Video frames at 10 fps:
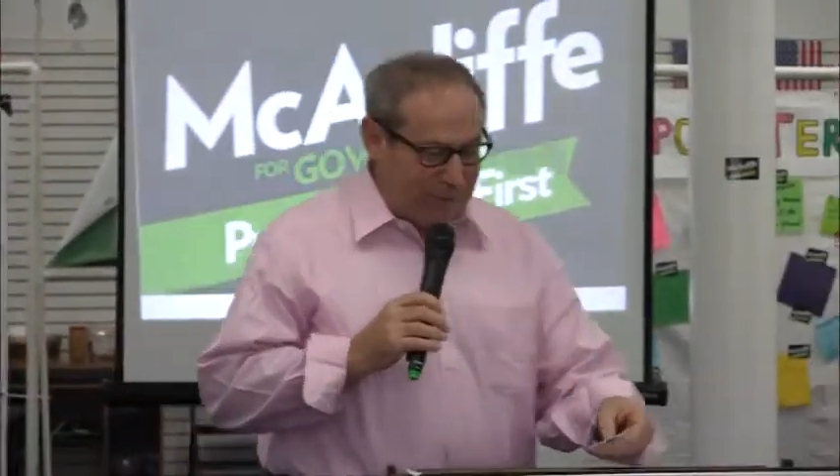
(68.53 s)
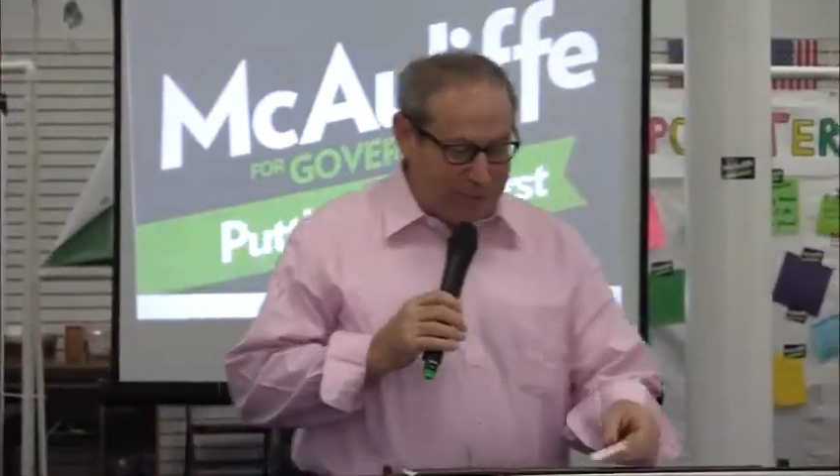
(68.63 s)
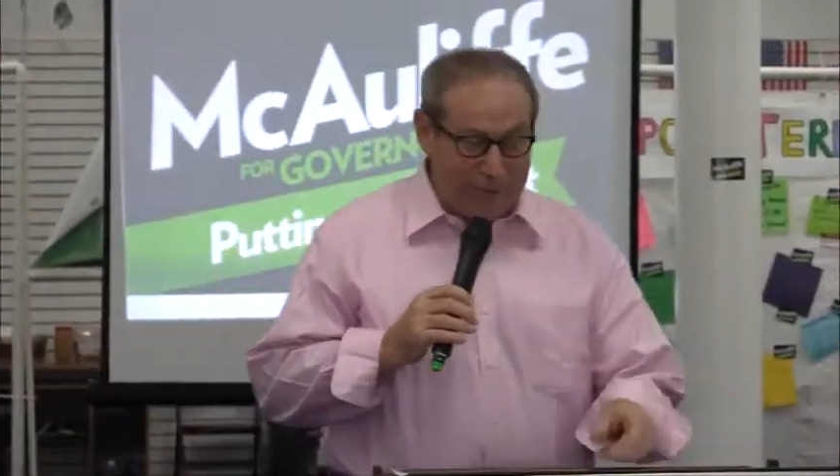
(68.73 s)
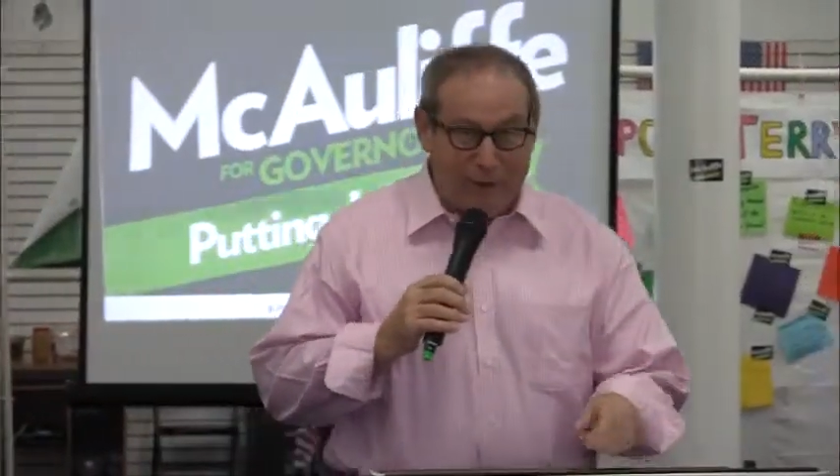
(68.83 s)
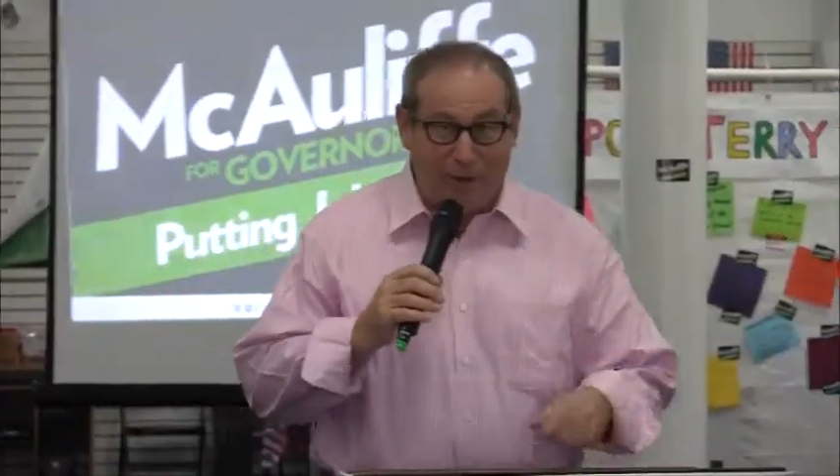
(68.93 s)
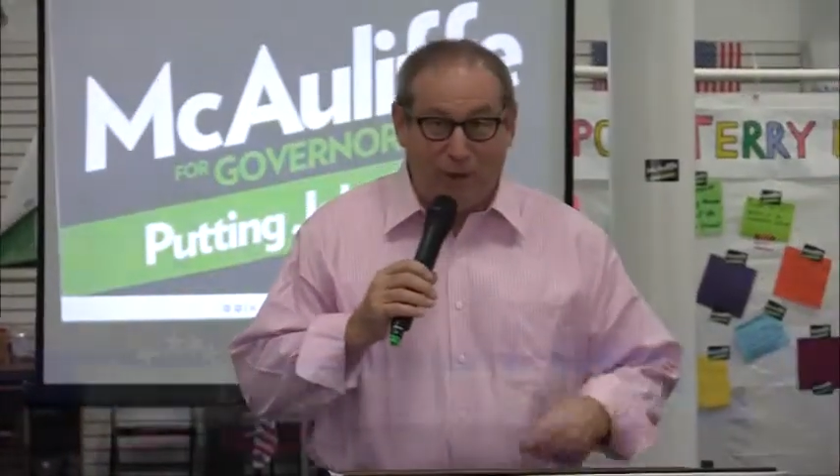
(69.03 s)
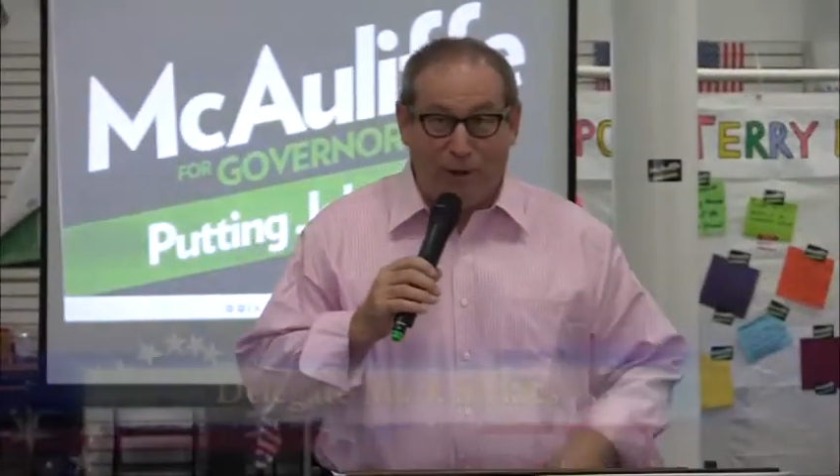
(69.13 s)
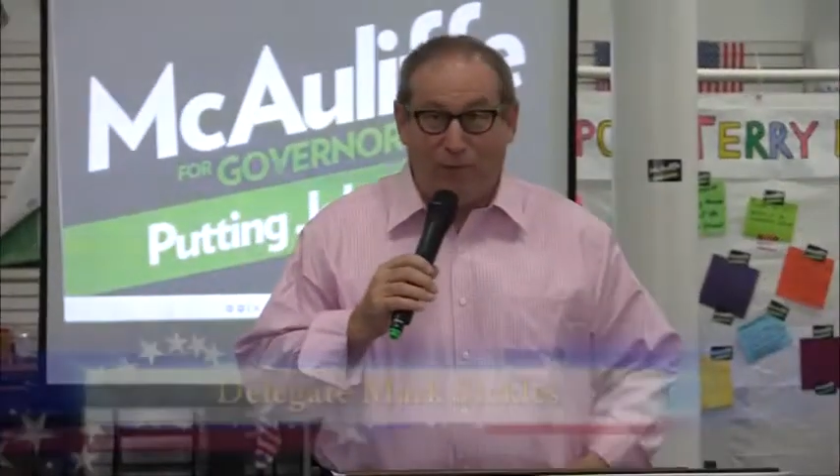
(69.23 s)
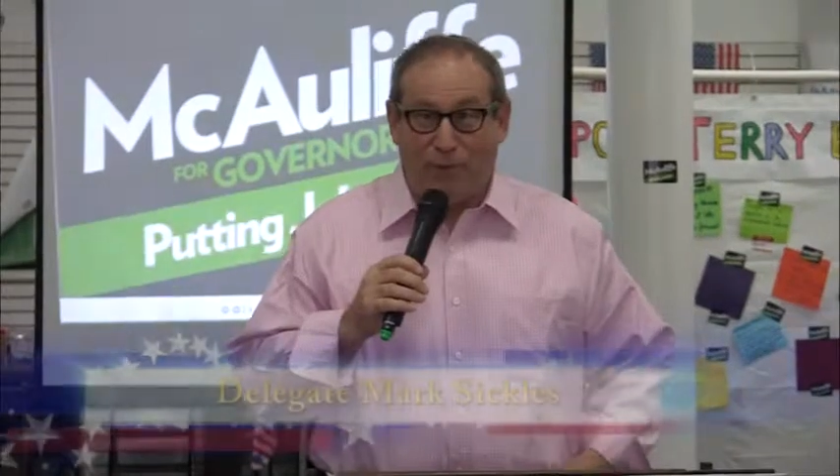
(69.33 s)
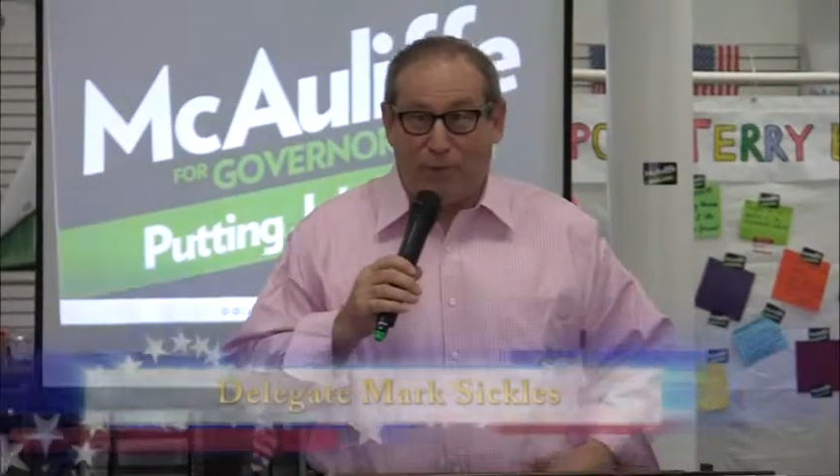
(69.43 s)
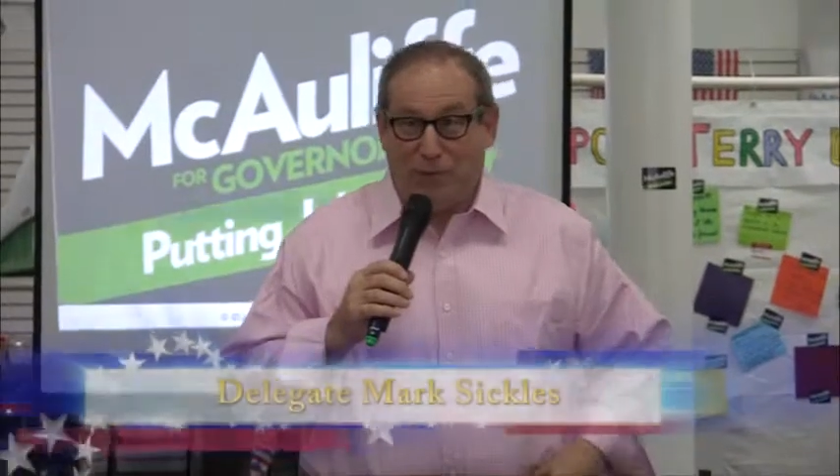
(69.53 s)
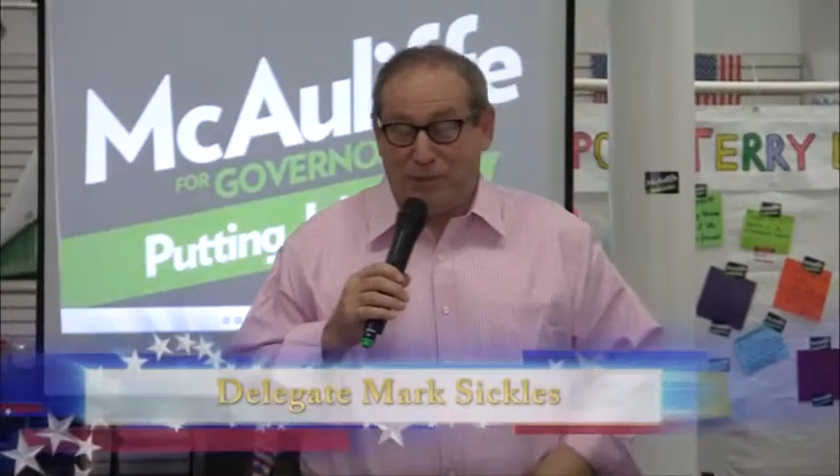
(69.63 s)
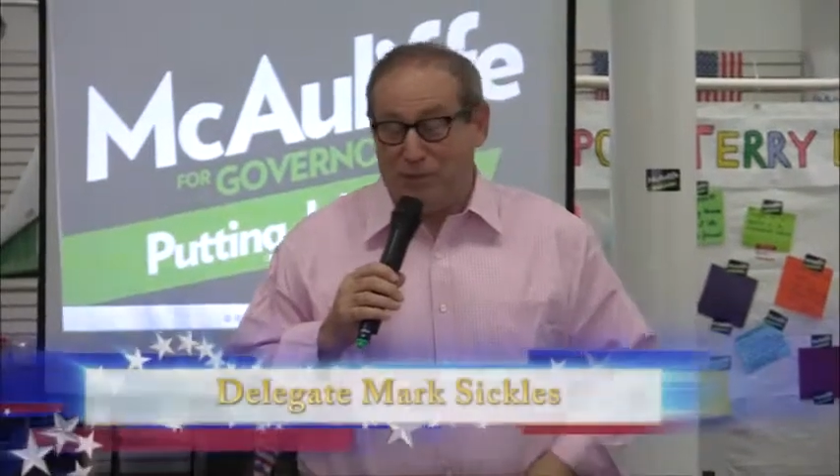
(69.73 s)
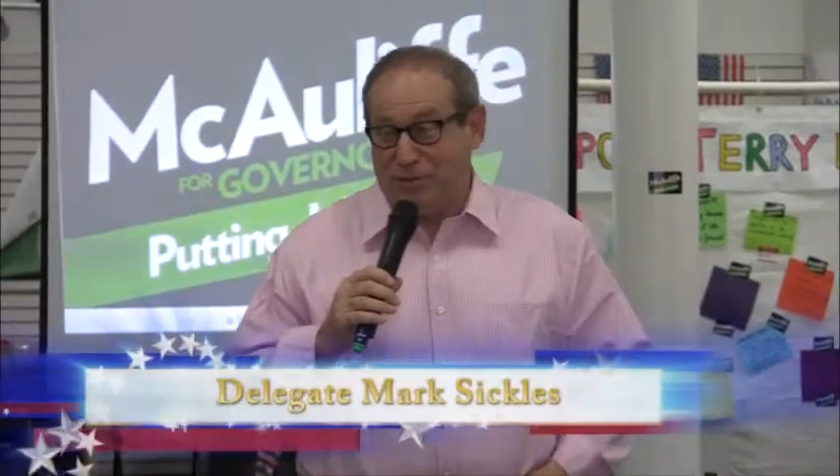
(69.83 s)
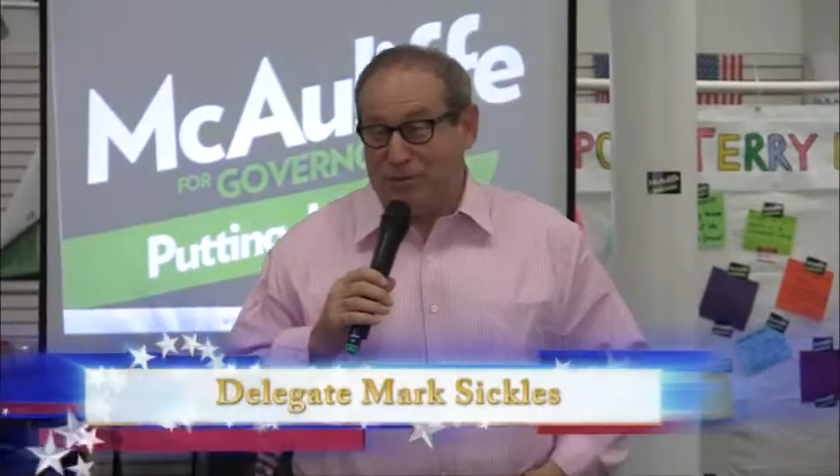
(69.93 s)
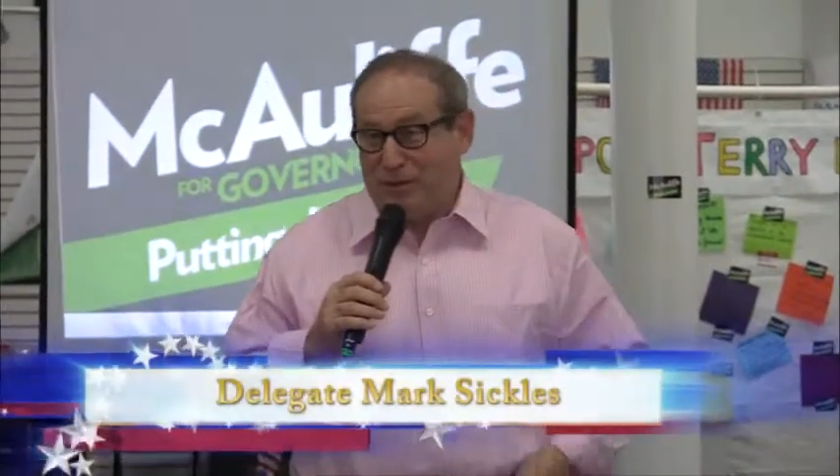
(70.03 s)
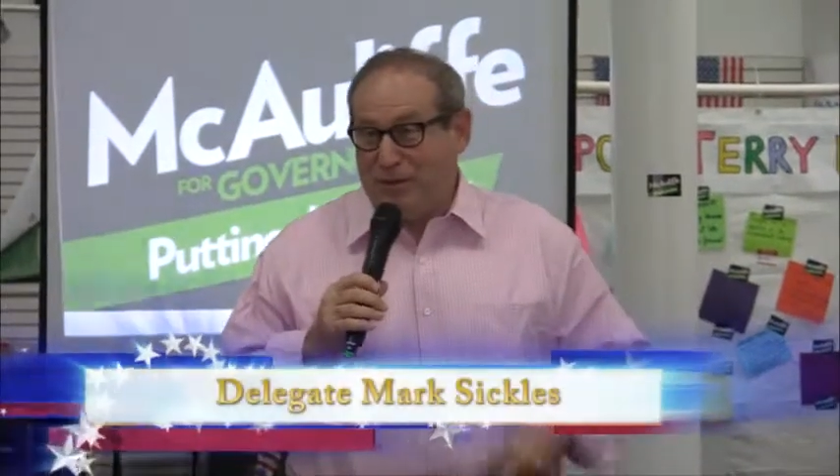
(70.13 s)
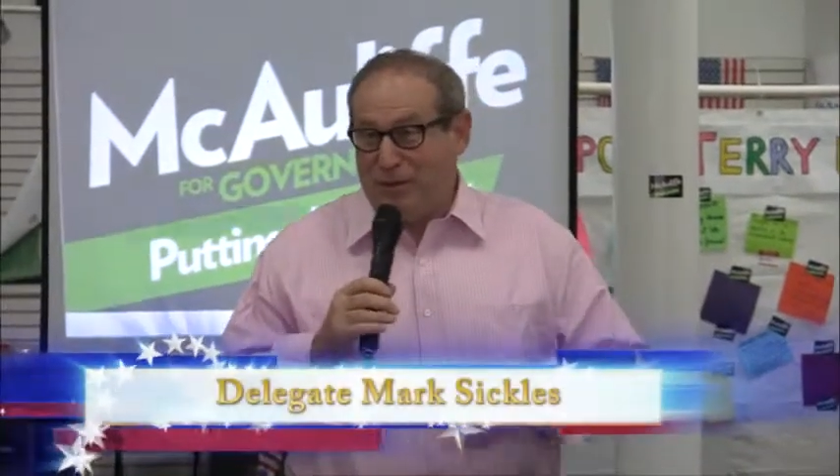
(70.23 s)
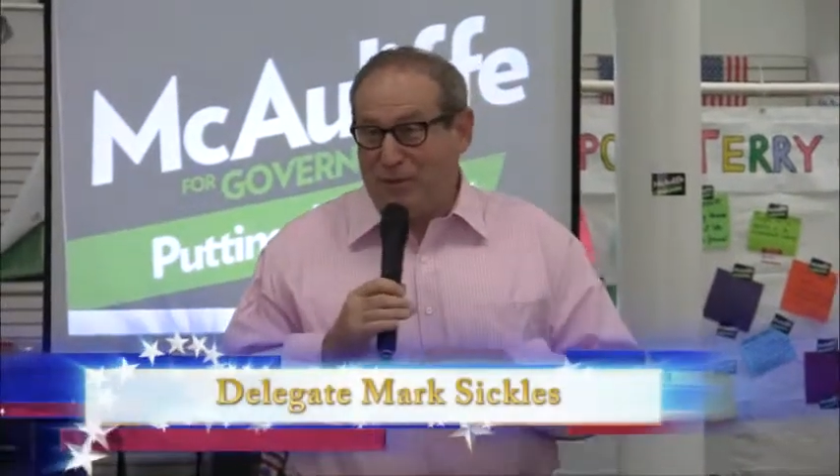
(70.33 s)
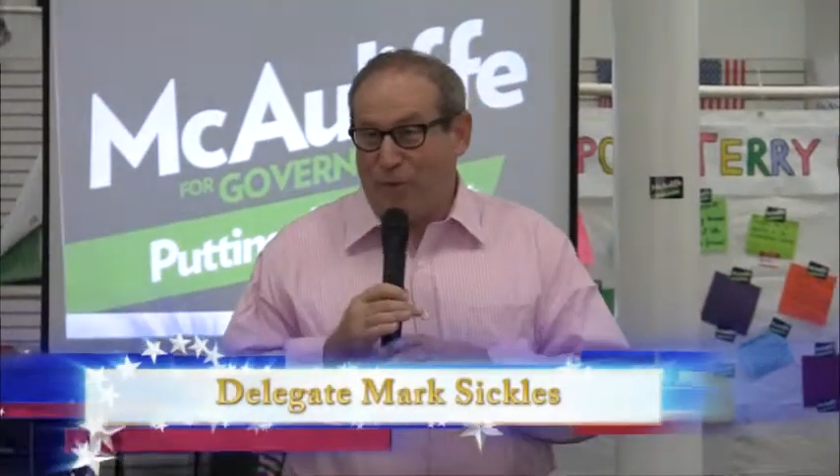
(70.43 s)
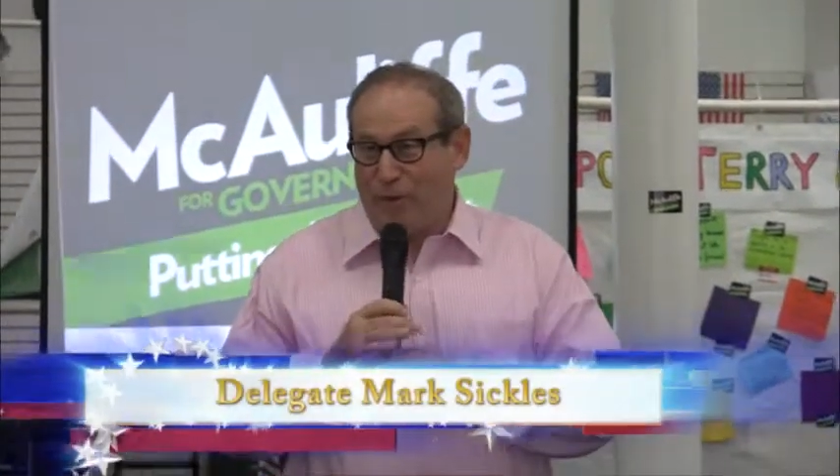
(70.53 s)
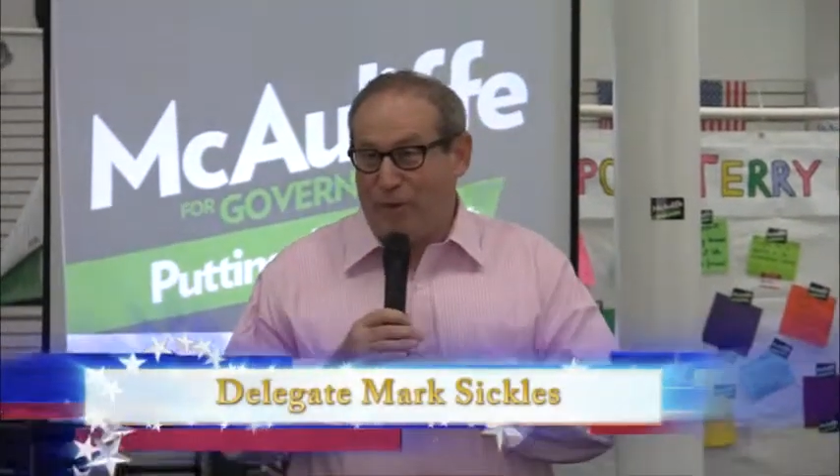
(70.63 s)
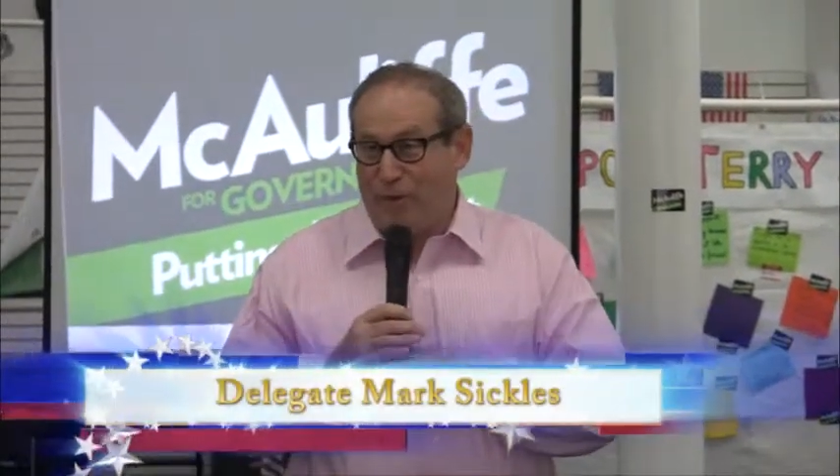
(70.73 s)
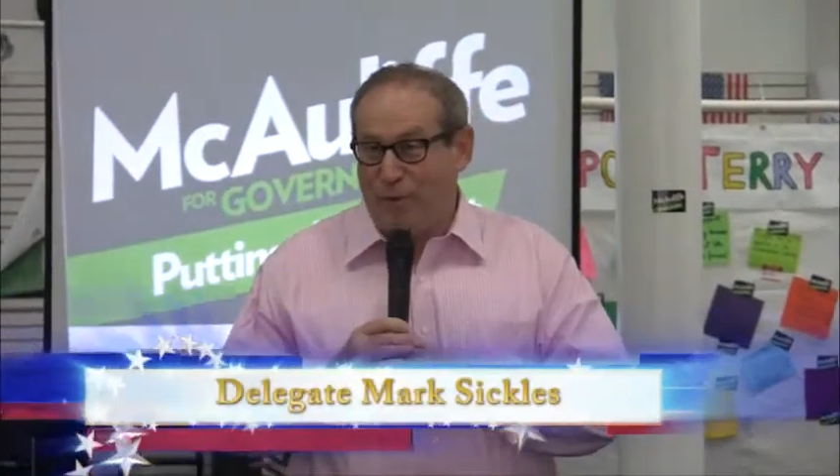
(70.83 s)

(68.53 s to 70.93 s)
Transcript: I want to thank all of our teachers for what they